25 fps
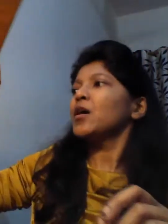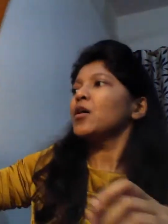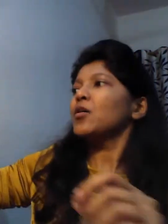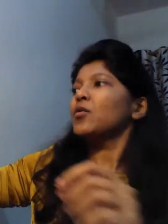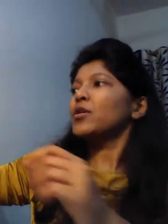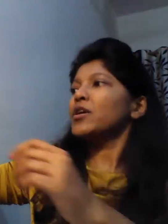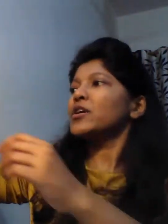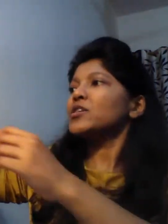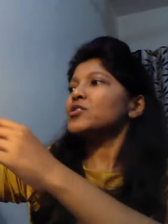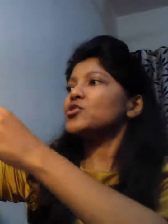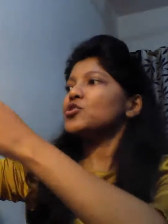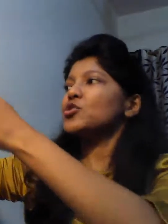
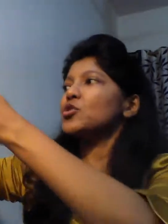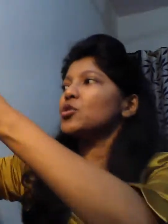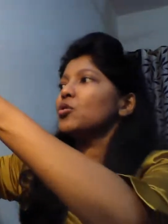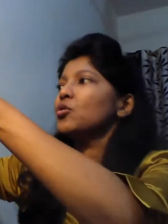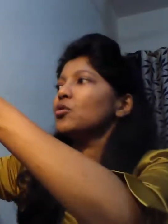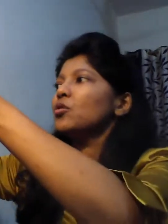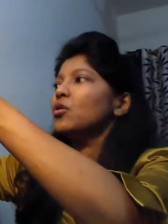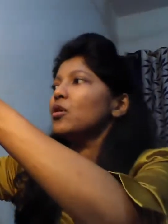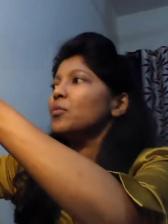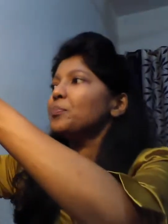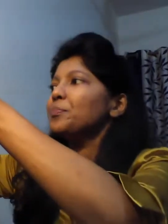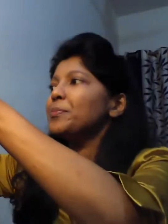Okay,
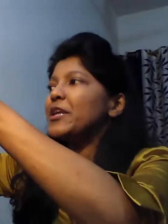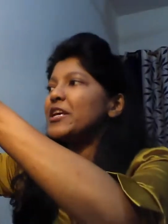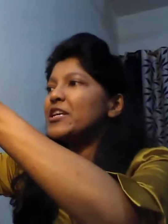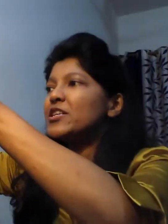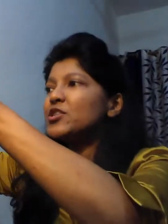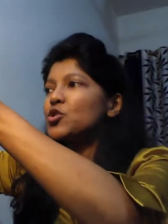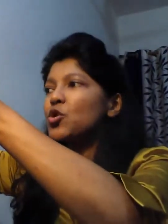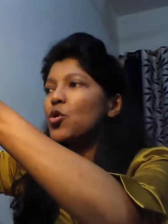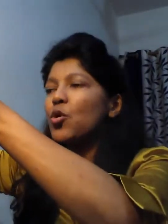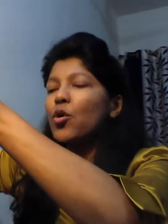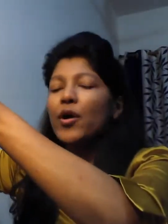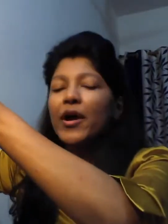so
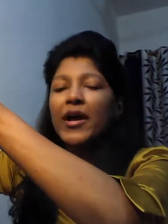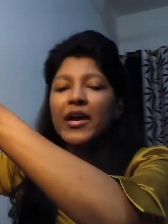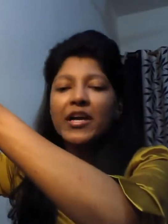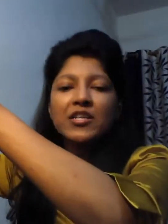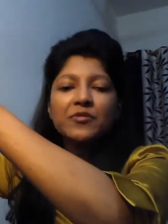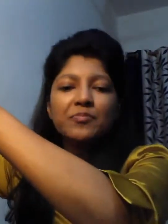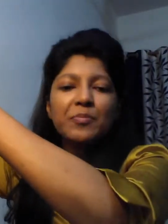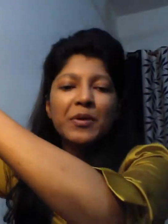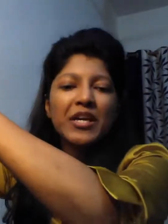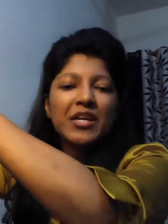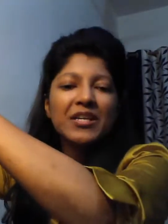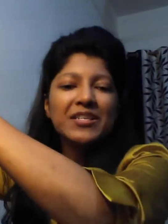please go
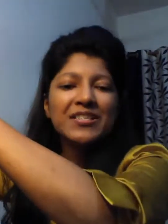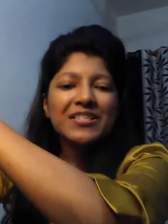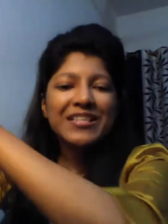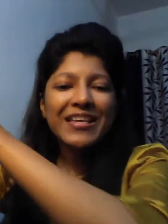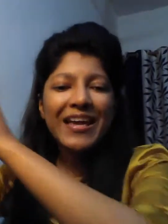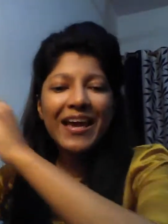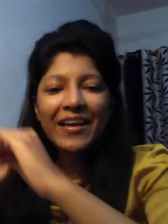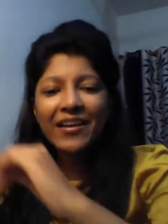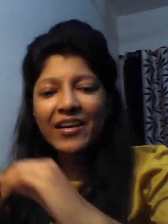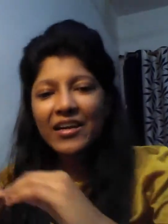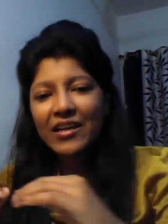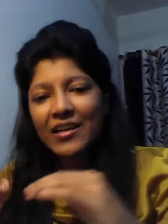ahead because
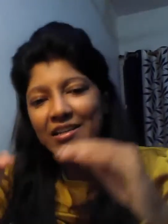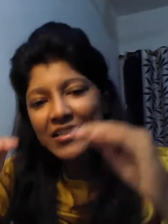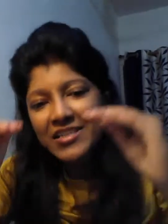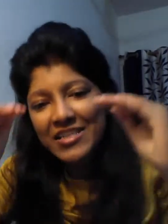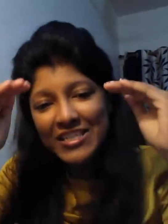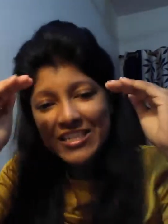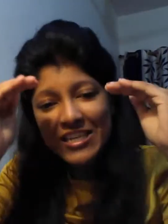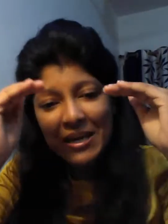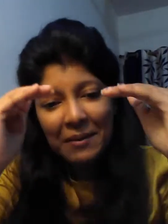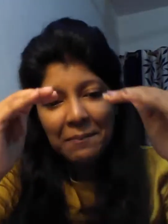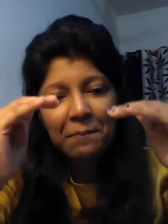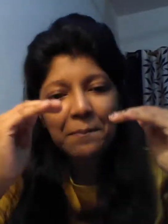there in a
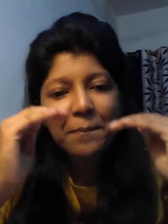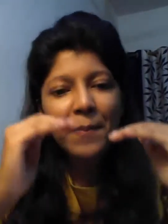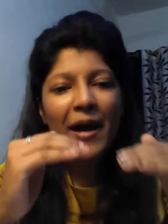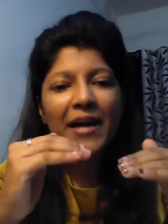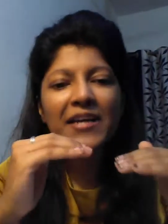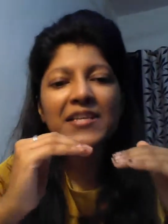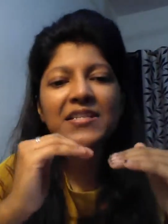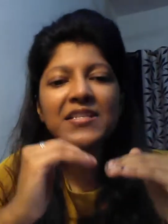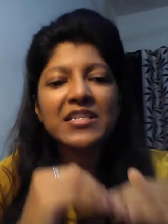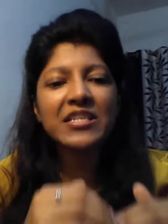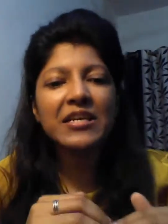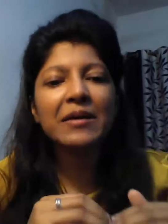
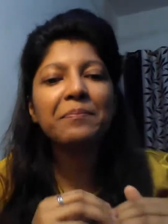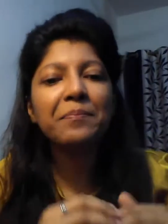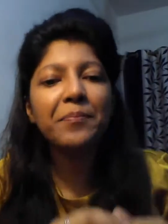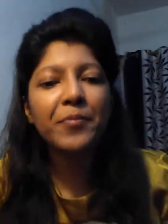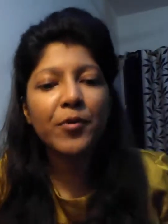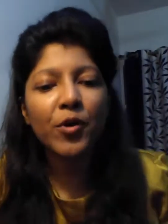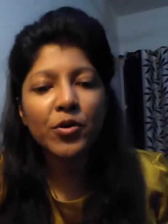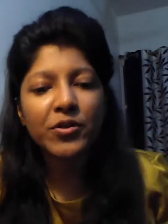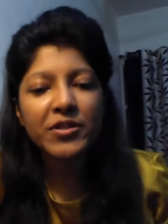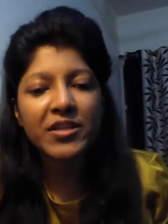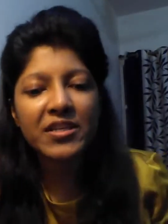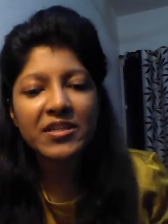step-by-step
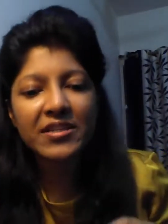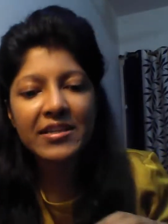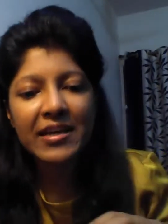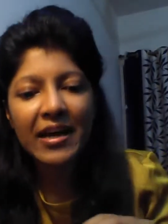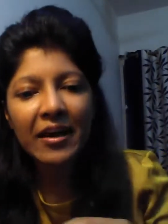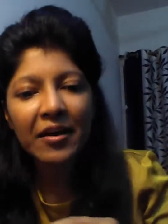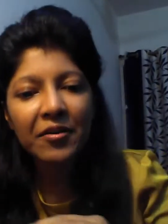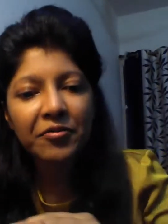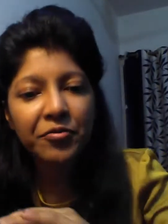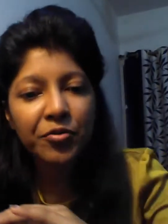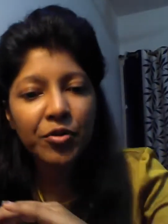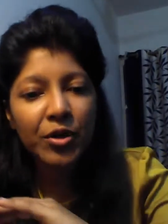process,
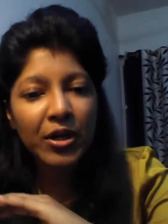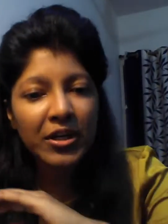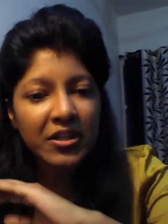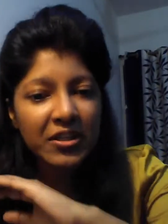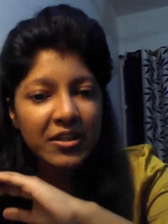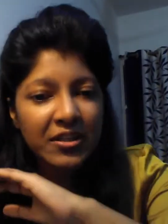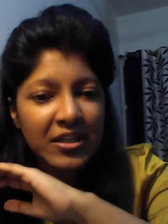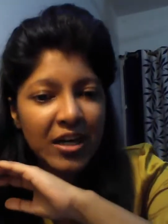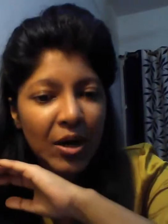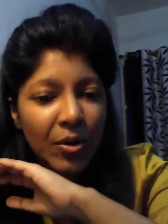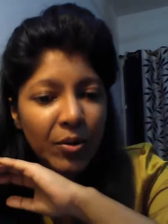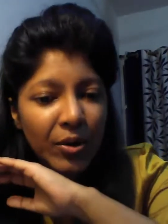I have
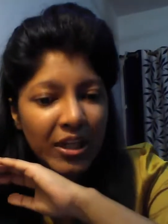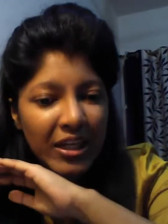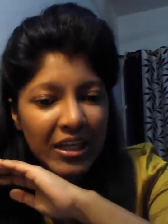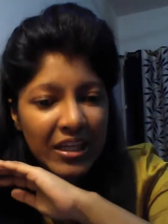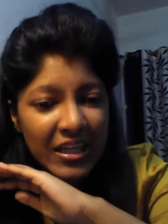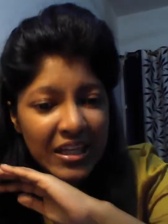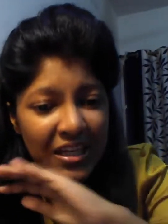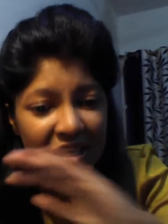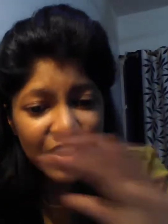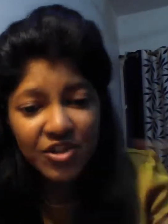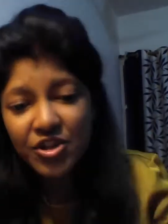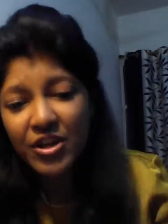written down
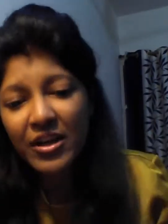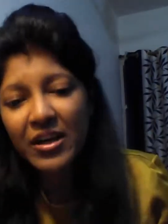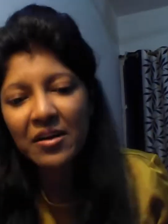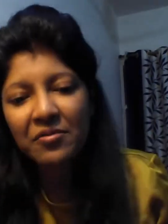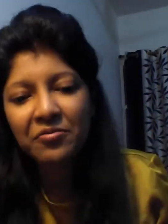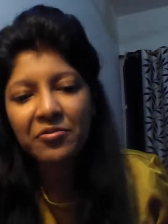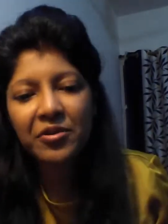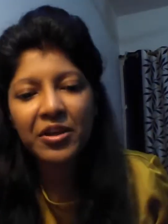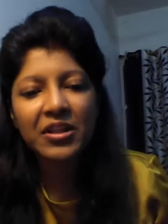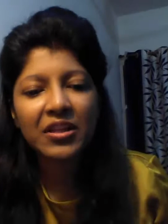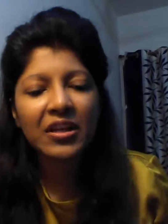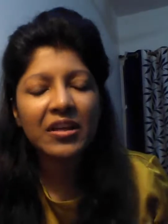each and
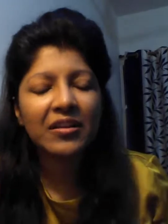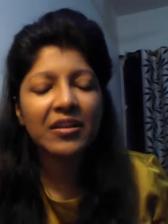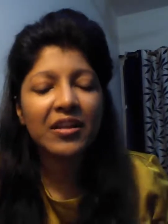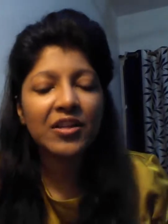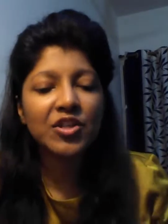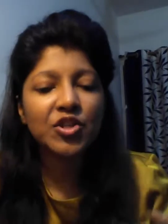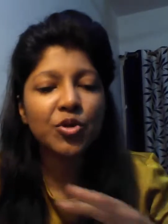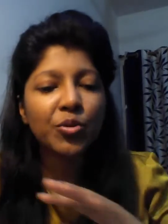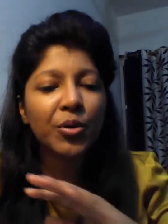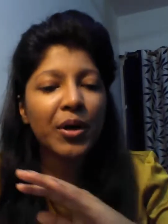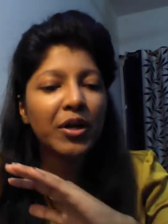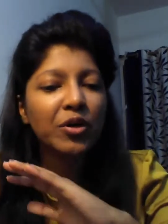everything
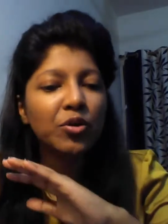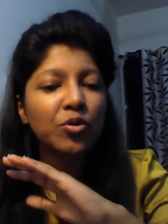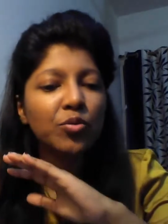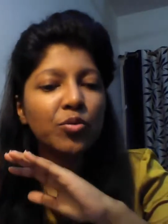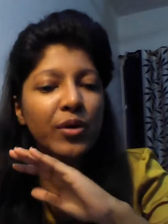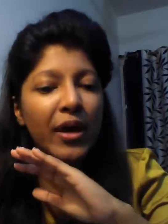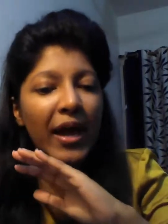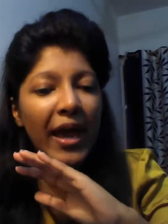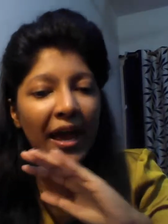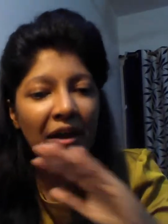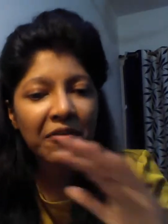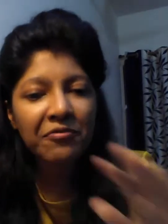that you can
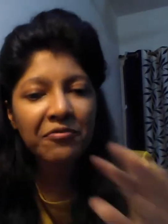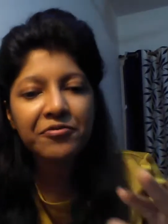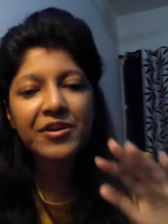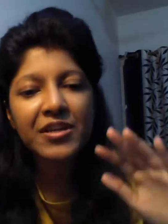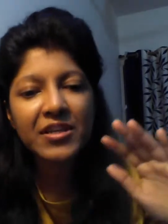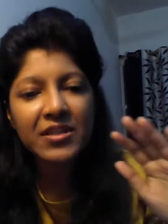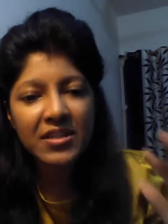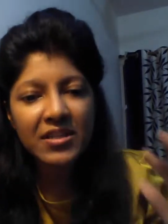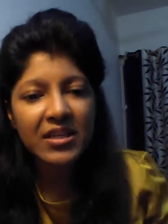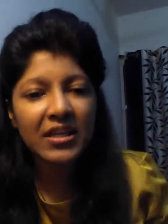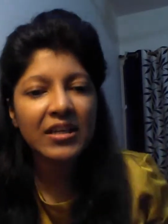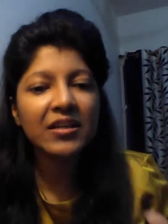do
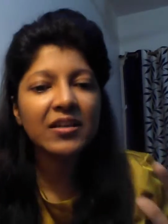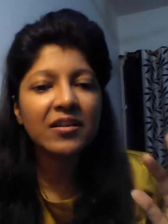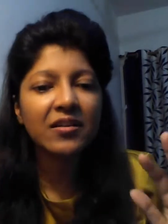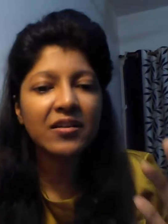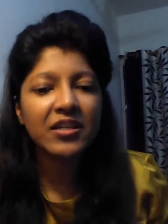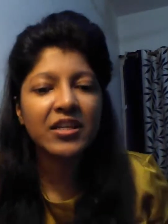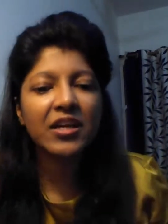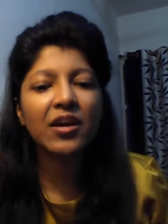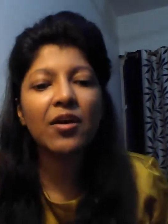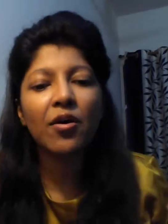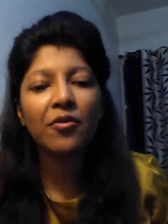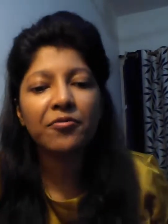every single
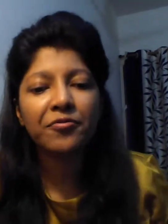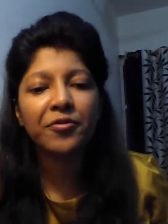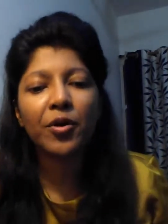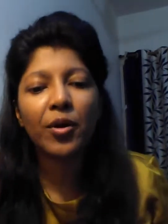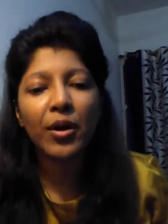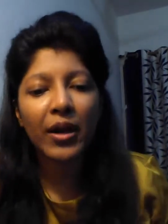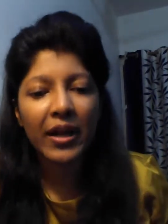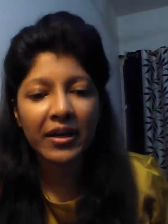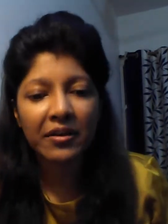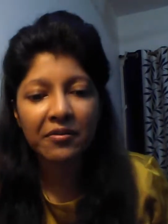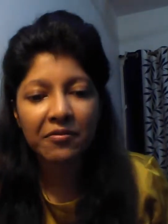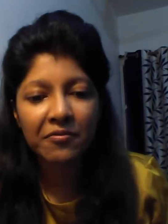day of your
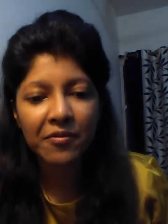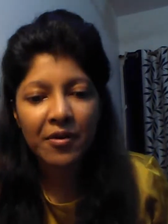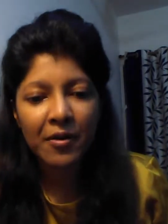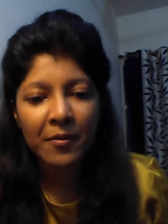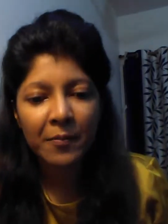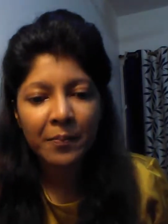life.